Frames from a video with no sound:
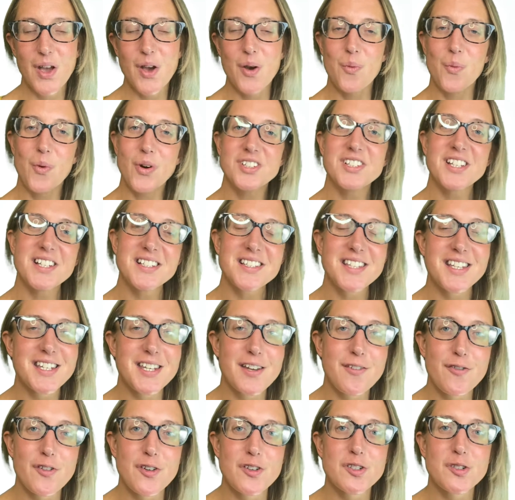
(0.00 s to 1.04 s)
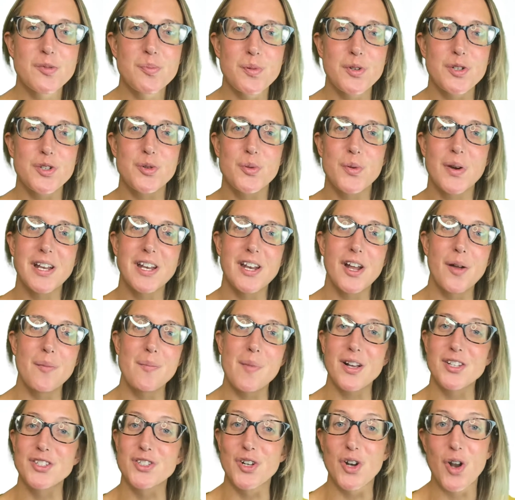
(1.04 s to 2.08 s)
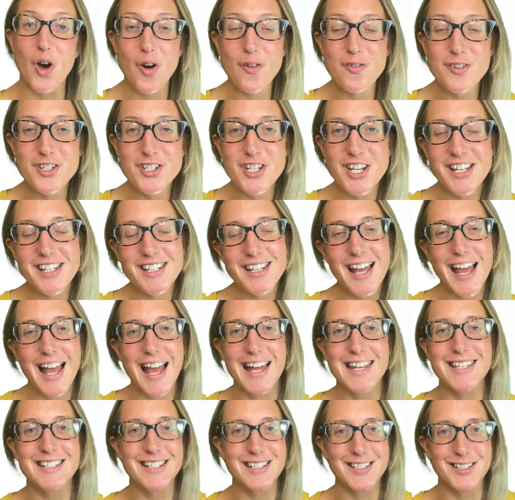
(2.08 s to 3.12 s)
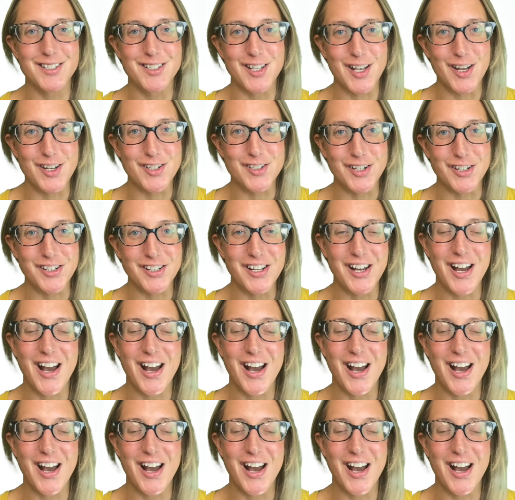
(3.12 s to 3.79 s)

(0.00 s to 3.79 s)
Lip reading: What is the difference between a muscle origin and insertion?